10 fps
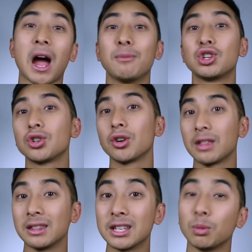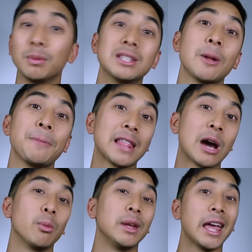I'm sure that this would be something
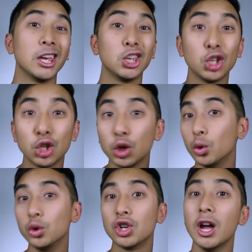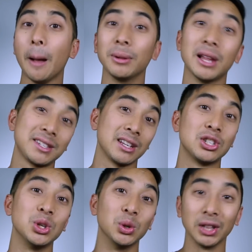that would be a huge blessing to you.